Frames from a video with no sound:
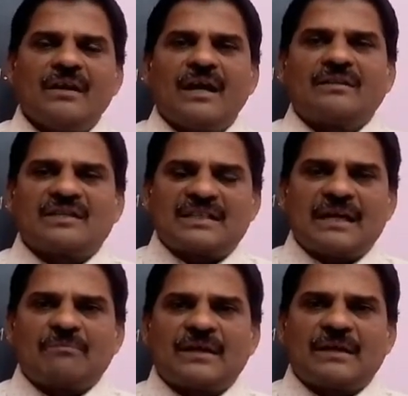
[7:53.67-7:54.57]
At the
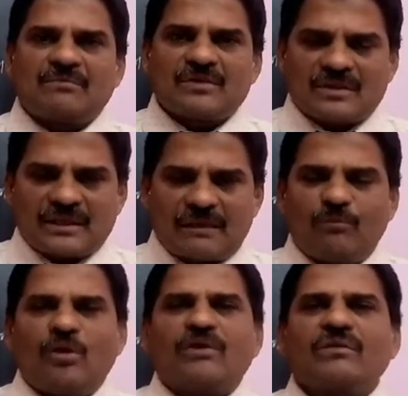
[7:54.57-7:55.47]
same time, some
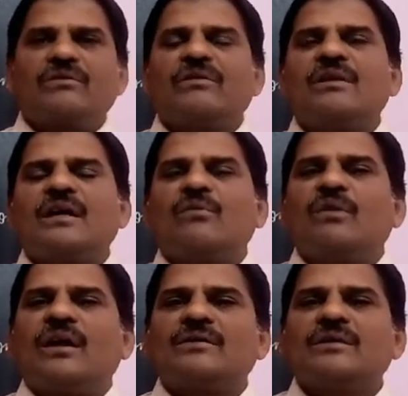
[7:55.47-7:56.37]
more income
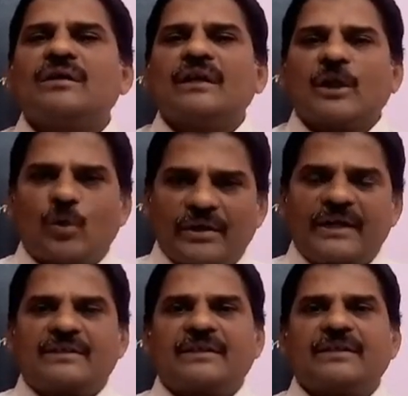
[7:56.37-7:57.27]
was
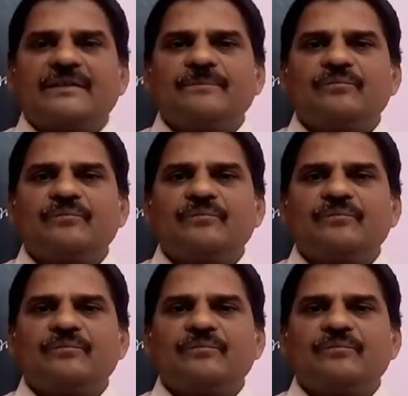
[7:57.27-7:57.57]
allocated